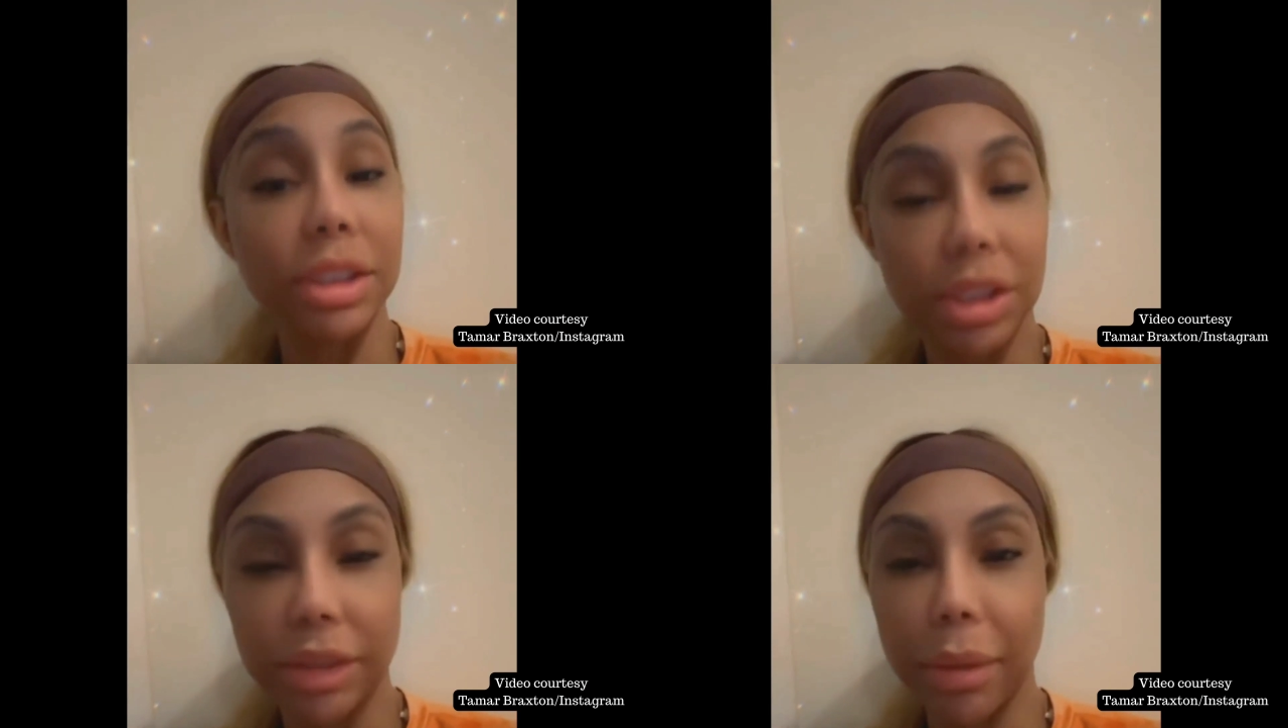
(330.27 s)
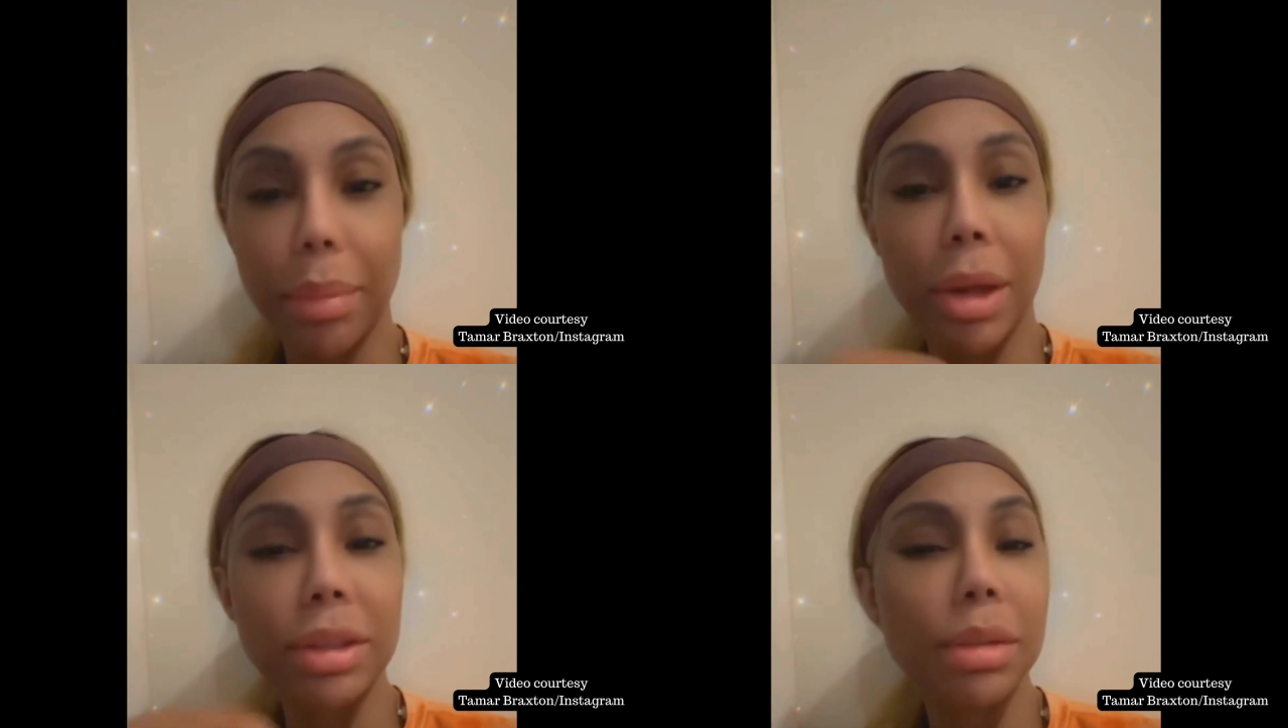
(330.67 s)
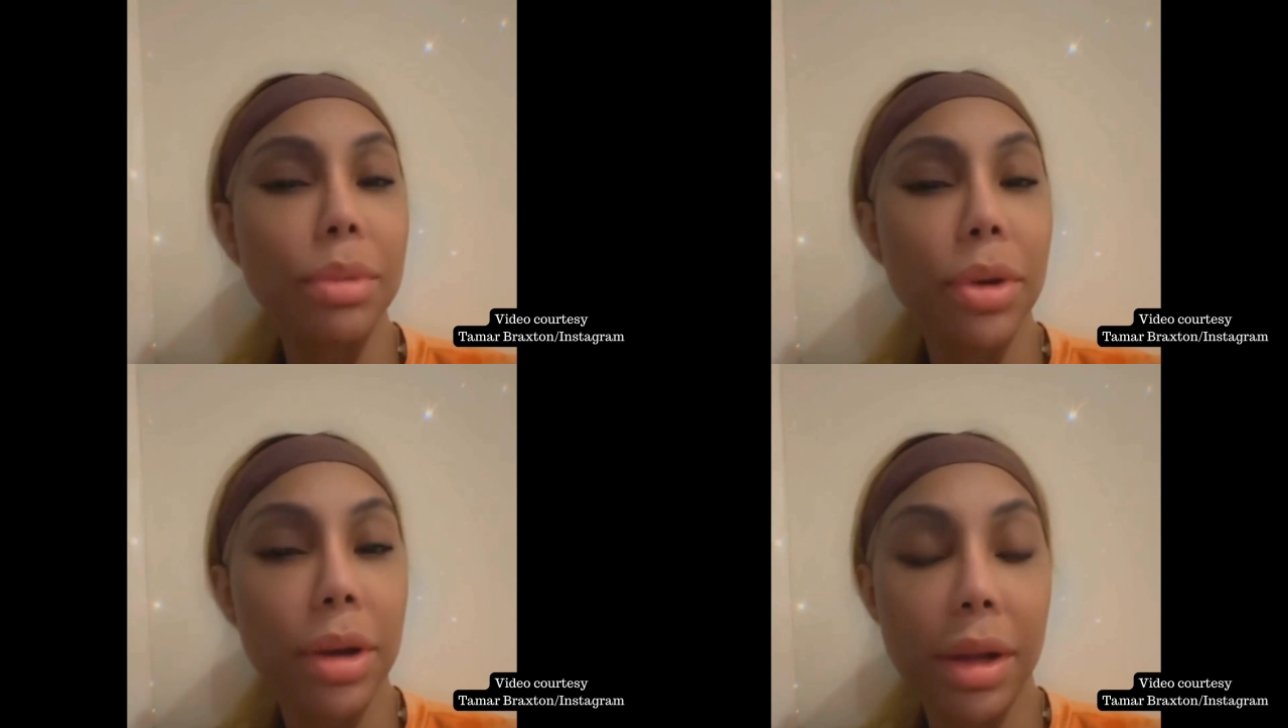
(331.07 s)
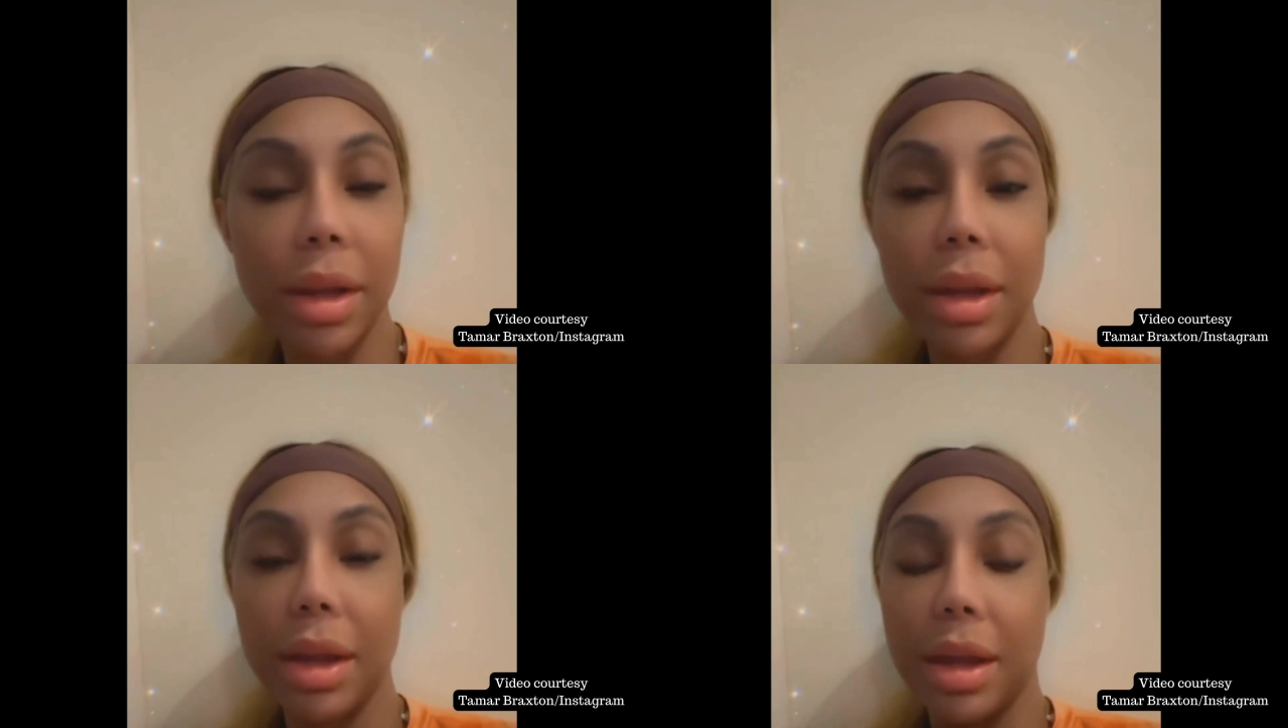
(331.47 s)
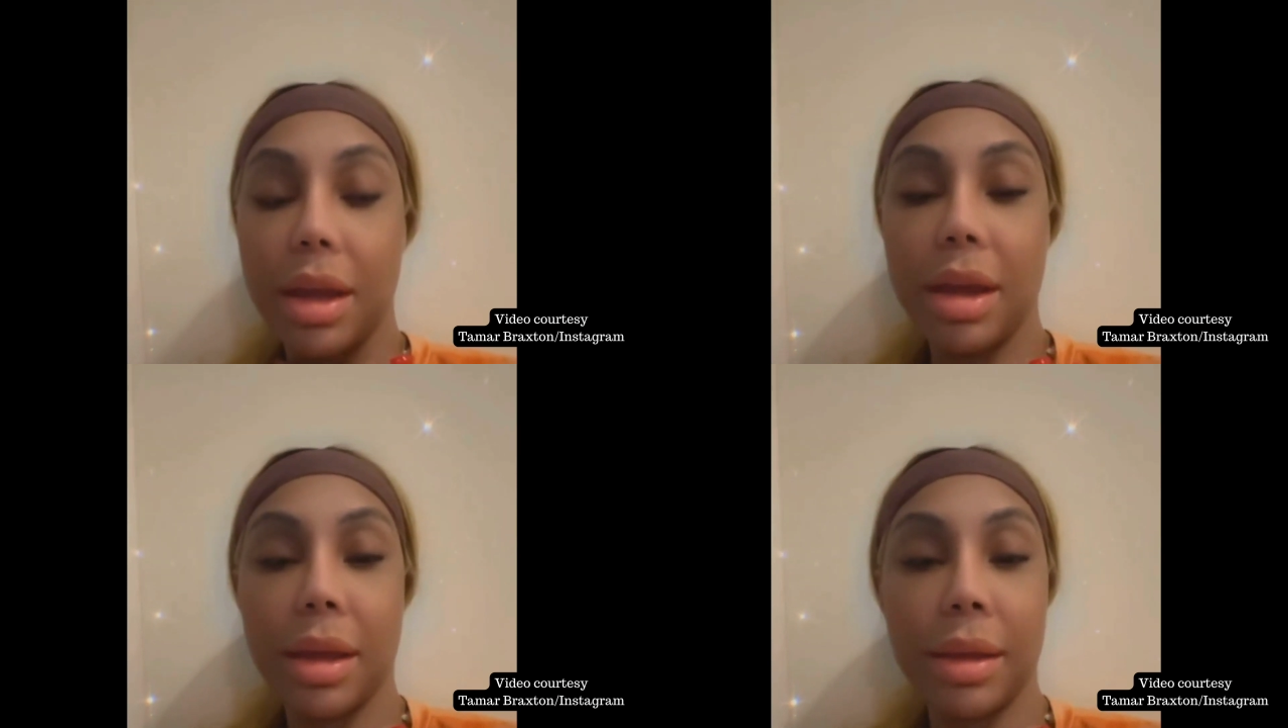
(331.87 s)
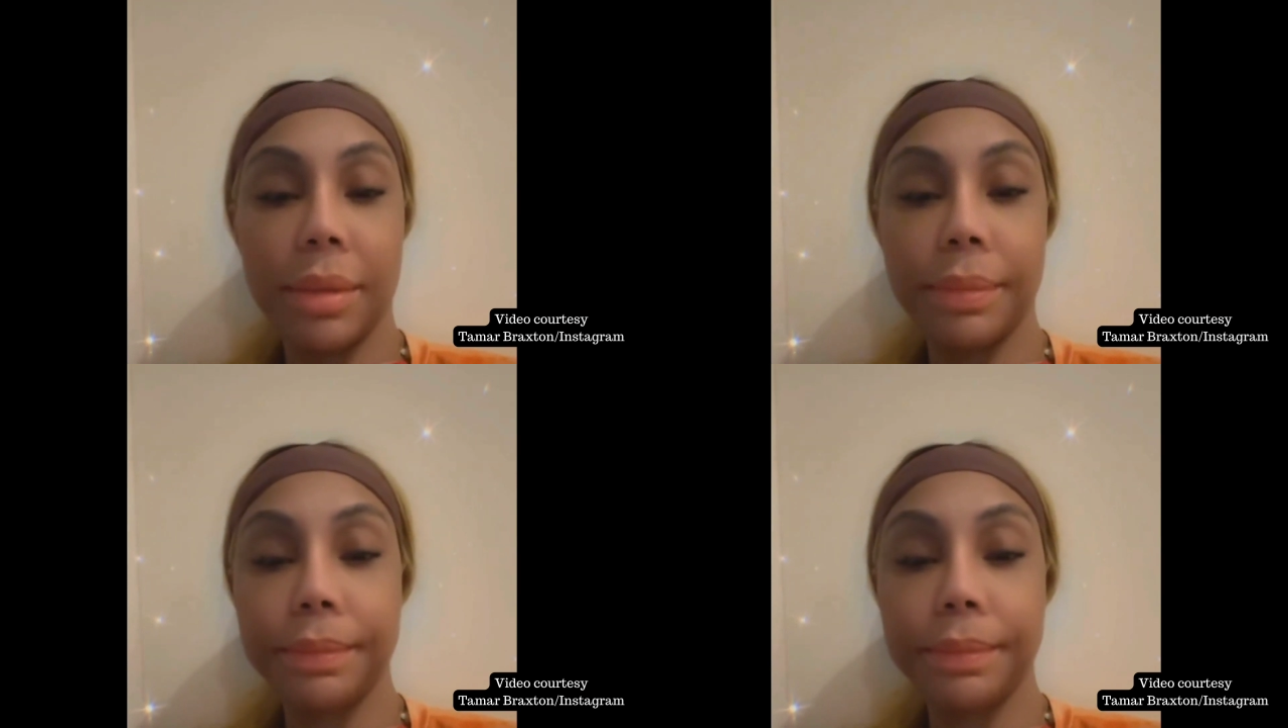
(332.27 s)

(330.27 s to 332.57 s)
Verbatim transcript: She's from Baltimore. Um,